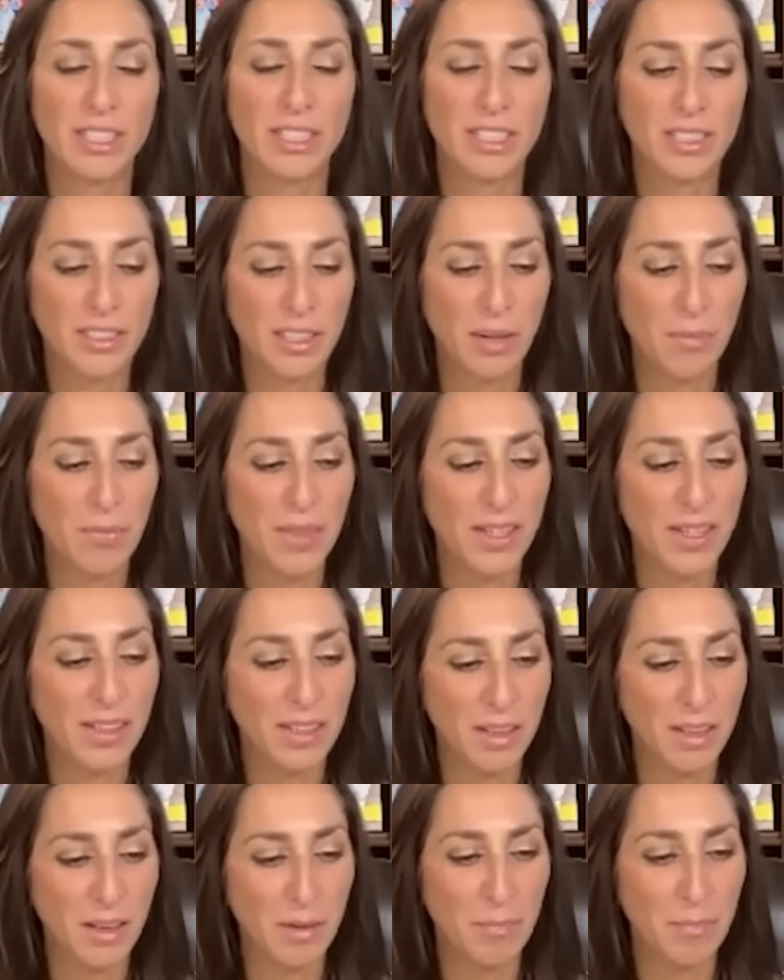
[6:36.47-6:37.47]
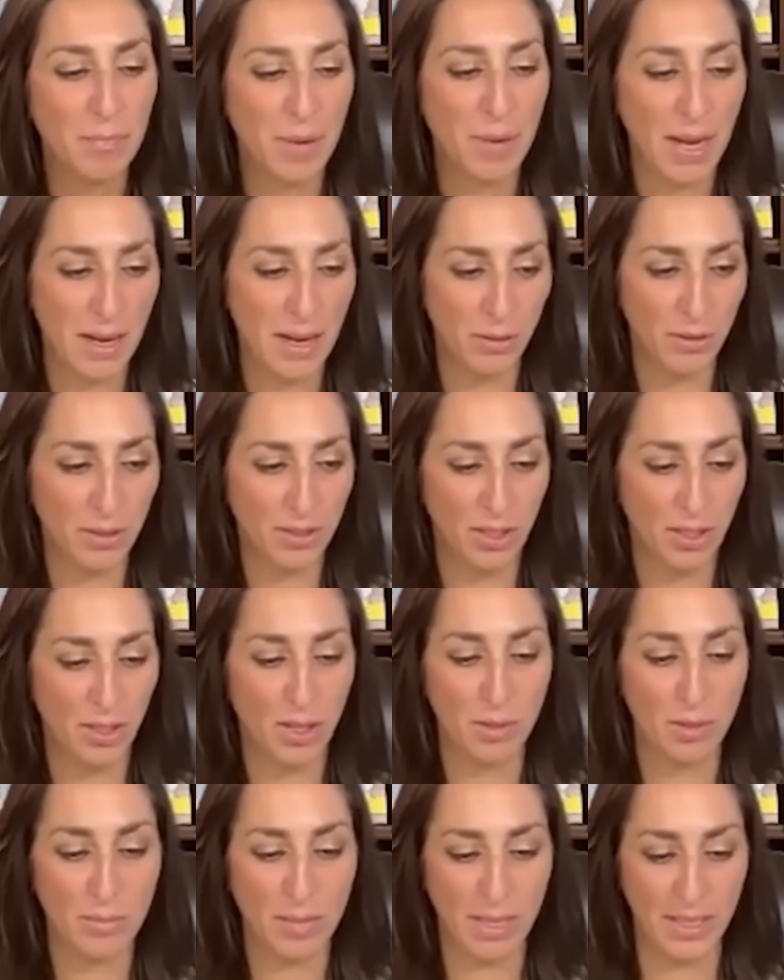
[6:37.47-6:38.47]
is something about
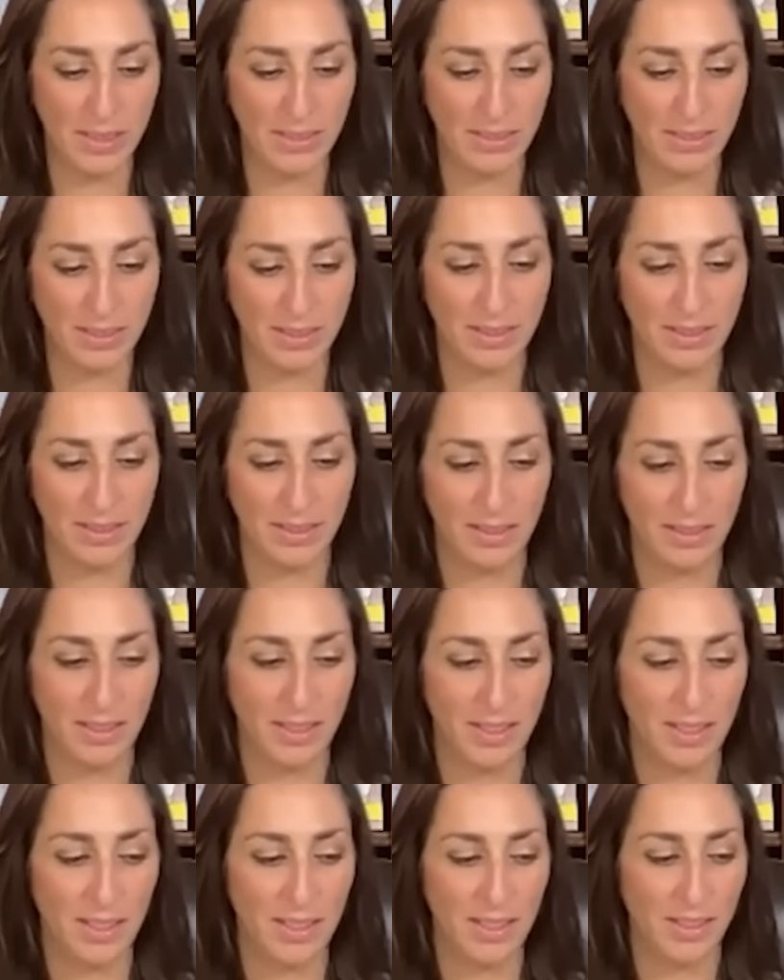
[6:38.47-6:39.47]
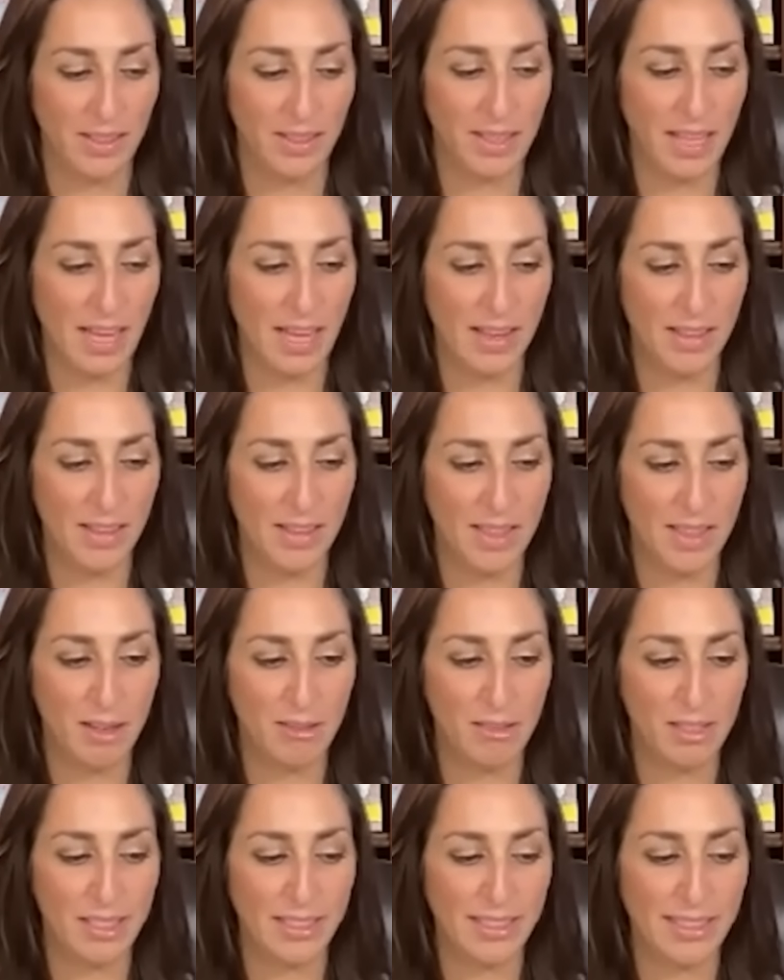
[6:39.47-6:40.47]
our minds that
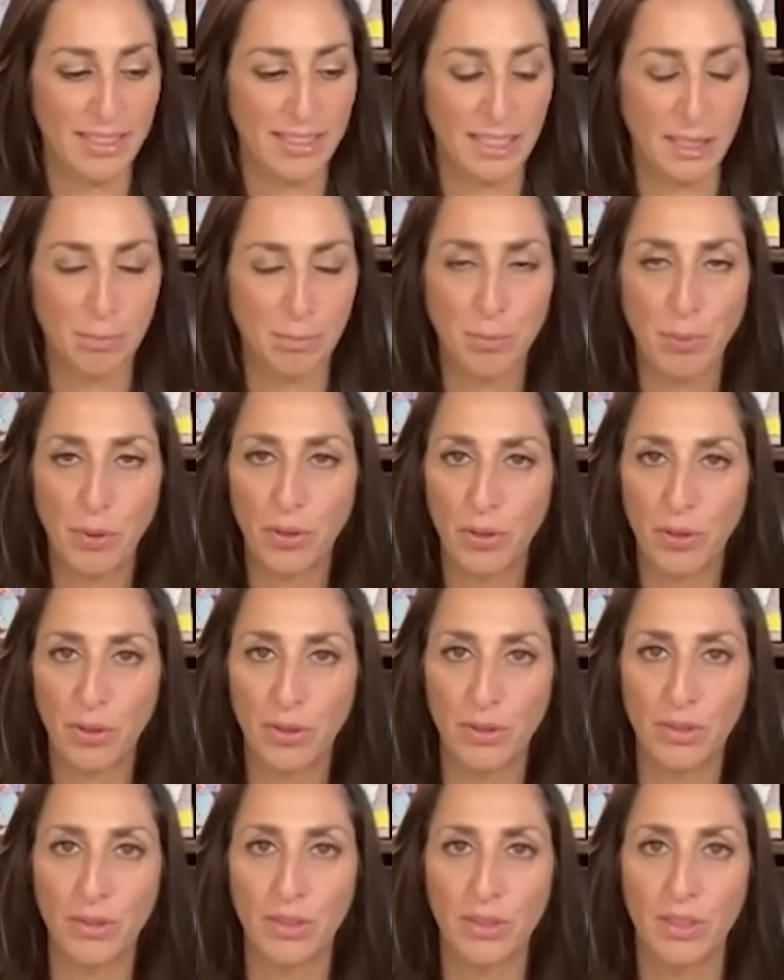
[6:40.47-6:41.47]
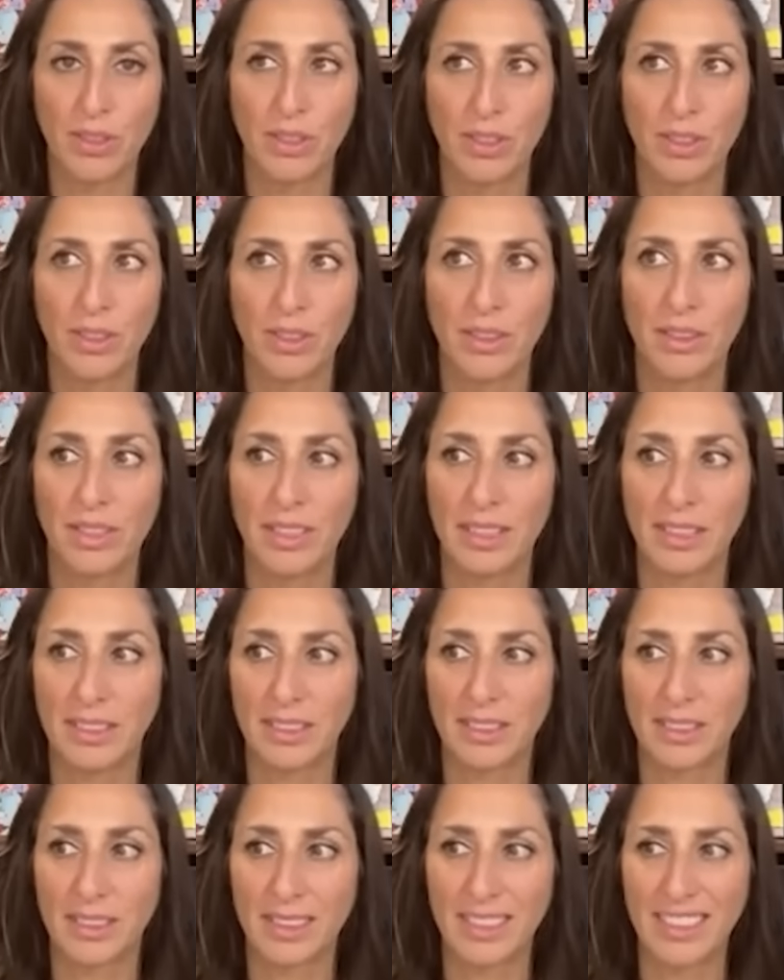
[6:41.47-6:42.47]
there is this pull,
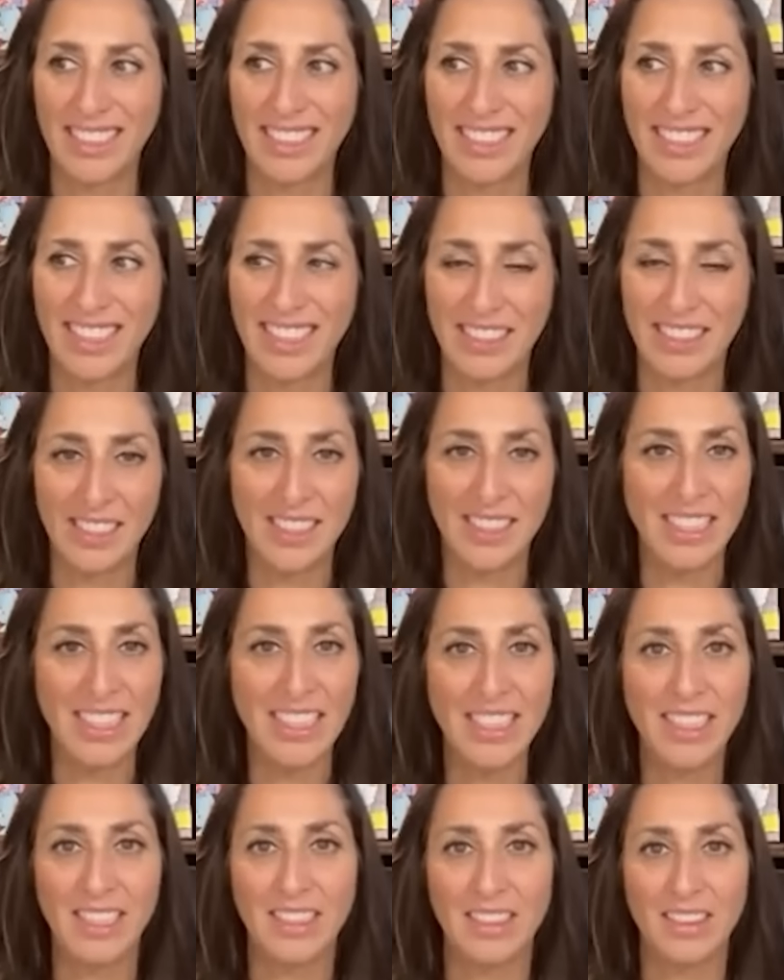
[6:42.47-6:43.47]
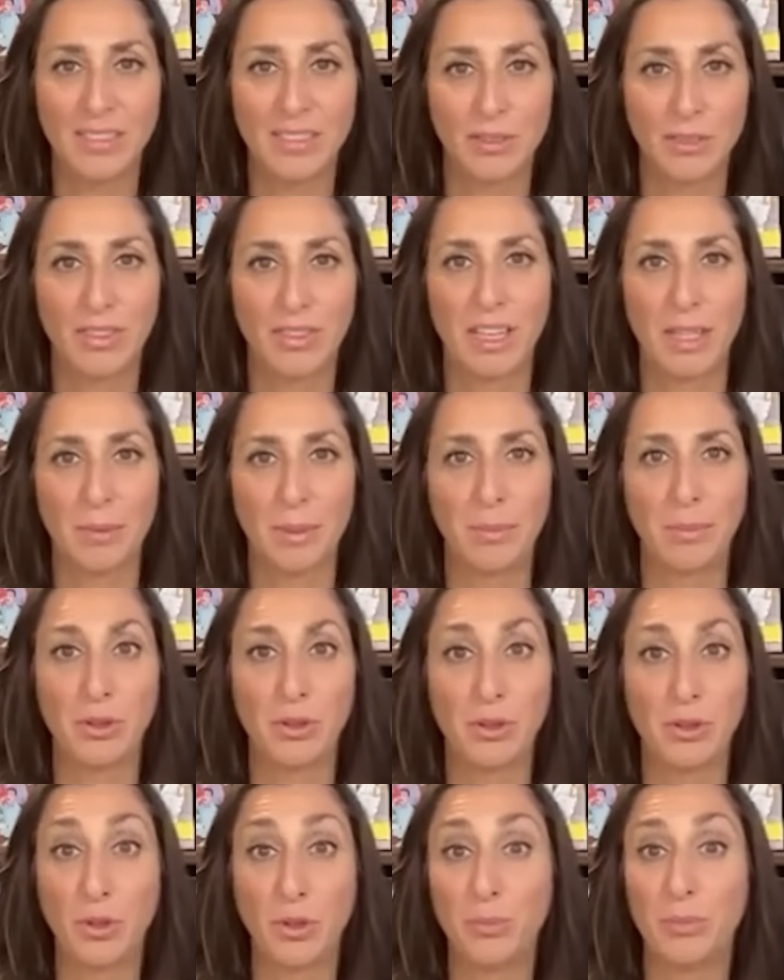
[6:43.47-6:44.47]
this this need for a lot of
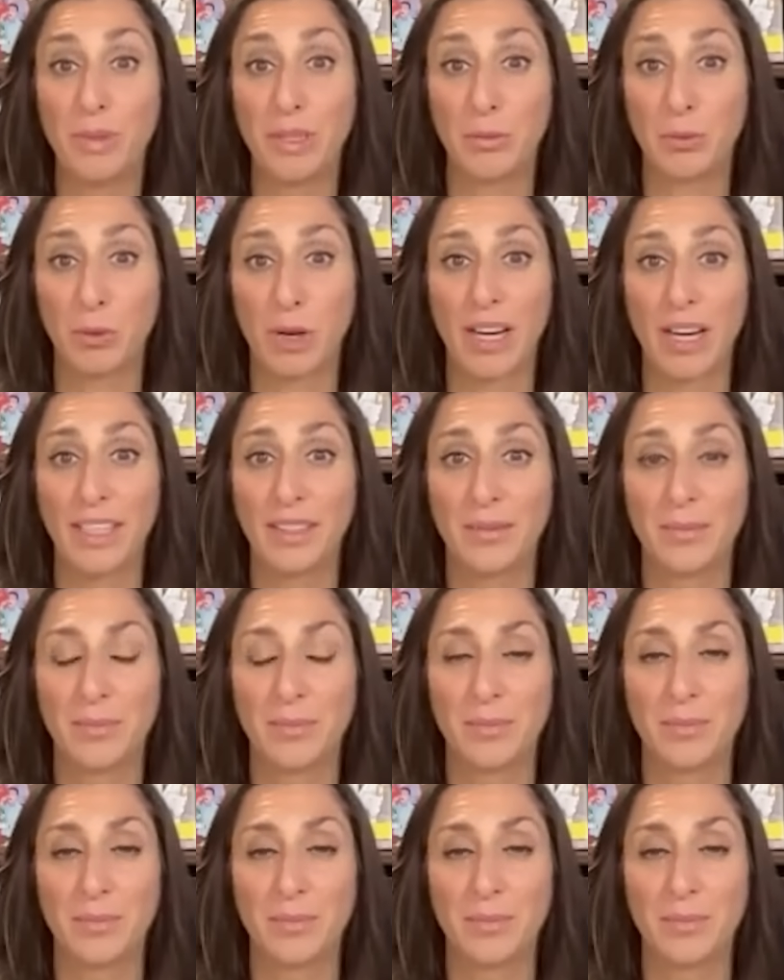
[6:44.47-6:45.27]
people to be right.